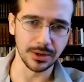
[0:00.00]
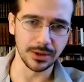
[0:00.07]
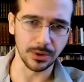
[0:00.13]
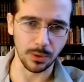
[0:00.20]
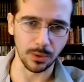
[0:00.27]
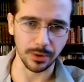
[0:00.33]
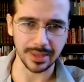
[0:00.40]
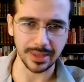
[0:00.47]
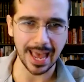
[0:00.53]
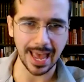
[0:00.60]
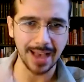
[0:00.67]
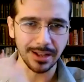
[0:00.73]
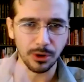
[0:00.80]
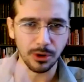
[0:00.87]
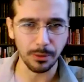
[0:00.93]
or the
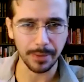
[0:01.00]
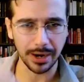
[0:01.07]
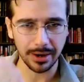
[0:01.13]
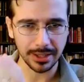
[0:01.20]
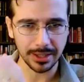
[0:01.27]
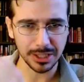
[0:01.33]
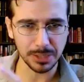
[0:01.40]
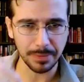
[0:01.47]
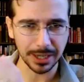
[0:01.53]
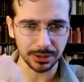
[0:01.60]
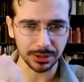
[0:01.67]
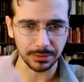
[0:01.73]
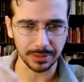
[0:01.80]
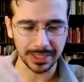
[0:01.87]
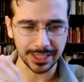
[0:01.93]
Anglo-American
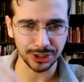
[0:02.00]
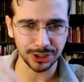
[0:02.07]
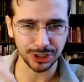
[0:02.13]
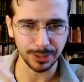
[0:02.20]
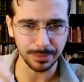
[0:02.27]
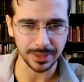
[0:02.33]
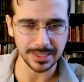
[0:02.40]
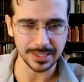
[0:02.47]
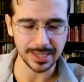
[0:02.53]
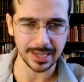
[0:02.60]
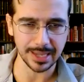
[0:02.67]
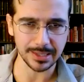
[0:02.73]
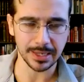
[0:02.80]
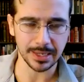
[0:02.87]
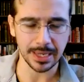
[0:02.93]
special relationship in this
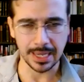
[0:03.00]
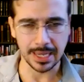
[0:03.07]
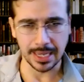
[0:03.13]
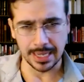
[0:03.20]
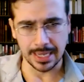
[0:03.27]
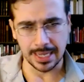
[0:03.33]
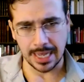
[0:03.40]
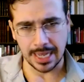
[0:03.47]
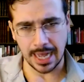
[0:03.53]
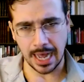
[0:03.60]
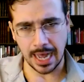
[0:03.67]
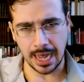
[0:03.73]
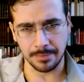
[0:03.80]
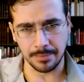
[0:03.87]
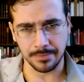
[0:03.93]
case.
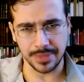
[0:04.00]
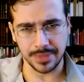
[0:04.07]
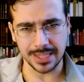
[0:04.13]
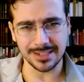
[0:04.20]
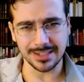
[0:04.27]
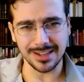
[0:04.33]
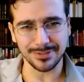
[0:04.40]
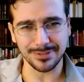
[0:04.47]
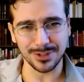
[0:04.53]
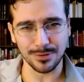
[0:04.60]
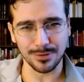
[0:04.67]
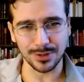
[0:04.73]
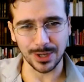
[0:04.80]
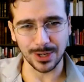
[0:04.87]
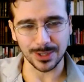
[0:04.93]
This is often
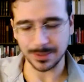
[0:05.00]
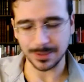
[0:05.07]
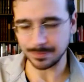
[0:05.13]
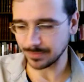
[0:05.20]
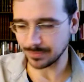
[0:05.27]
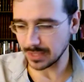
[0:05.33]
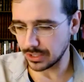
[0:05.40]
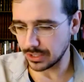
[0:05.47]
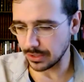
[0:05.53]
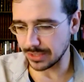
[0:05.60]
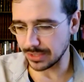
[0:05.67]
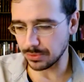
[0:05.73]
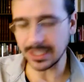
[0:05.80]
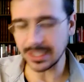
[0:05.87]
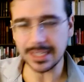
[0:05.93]
overlooked. So
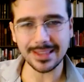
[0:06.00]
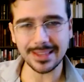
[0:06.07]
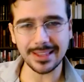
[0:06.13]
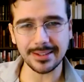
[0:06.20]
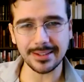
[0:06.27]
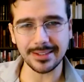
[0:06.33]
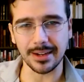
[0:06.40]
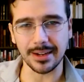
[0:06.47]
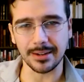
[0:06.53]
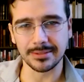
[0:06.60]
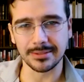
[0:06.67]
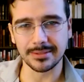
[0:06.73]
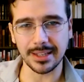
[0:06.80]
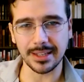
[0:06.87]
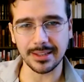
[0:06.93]
this really,
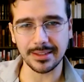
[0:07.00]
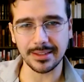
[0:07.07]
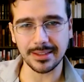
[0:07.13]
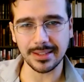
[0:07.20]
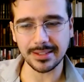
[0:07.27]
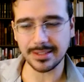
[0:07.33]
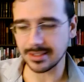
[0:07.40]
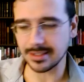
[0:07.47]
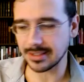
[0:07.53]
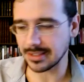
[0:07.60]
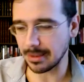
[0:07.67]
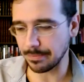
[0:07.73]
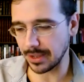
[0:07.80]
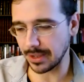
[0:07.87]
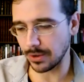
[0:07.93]
this is
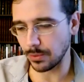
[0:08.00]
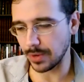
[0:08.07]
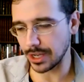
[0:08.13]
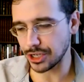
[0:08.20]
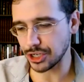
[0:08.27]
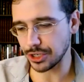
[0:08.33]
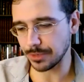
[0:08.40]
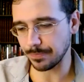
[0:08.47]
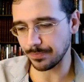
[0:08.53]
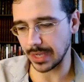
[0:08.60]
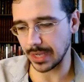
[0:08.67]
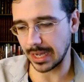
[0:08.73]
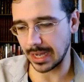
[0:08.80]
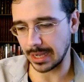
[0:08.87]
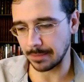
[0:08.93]
something which
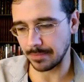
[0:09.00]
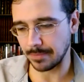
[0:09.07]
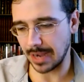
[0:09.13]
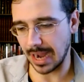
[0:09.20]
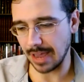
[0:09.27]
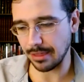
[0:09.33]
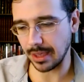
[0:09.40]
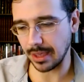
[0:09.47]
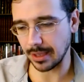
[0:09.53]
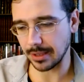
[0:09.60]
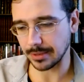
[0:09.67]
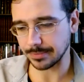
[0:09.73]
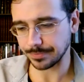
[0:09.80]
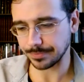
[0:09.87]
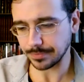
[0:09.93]
I
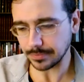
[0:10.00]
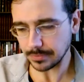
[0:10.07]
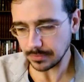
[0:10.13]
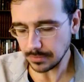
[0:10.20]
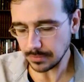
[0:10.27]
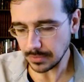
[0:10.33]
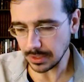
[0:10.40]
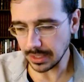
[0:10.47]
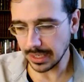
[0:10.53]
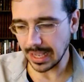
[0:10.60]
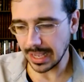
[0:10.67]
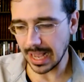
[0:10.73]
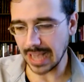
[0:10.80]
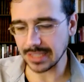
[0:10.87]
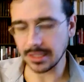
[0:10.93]
think
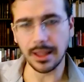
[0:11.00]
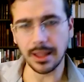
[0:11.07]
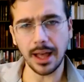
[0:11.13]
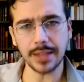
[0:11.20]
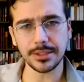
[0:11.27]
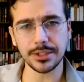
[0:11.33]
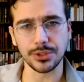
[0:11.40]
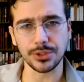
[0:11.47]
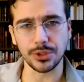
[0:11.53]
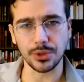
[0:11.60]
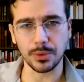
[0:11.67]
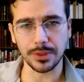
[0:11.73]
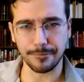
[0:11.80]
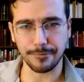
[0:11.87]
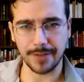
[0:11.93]
has a lot to
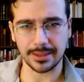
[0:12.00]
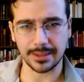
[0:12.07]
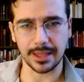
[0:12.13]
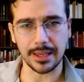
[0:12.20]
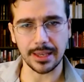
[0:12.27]
do with the fact that